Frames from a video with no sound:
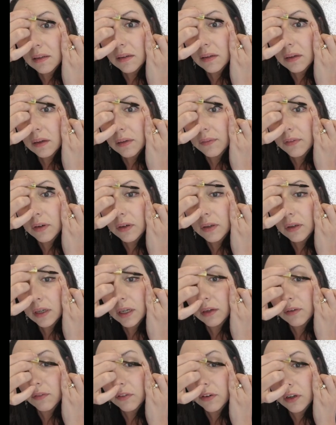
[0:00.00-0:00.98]
best.
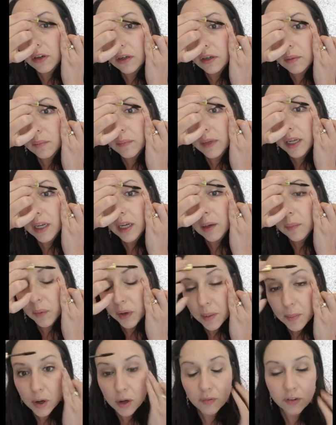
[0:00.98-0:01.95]
So if you're looking for
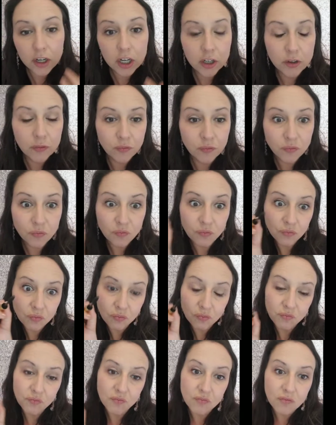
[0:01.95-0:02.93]
a good makeup
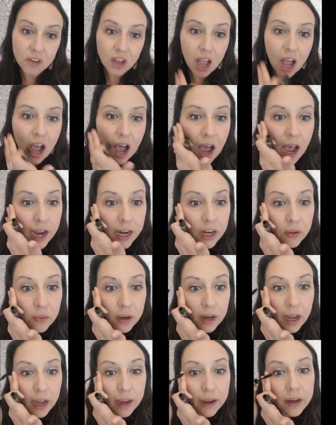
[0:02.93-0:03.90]
remover,
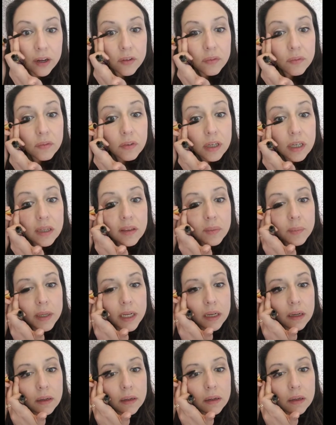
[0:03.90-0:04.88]
I know a guy.
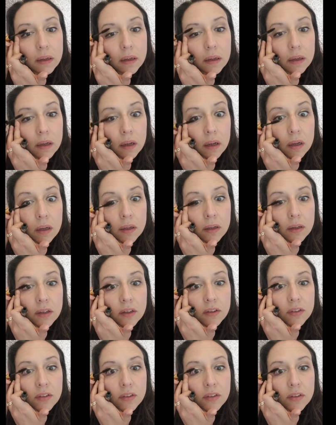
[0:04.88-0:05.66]
It's me.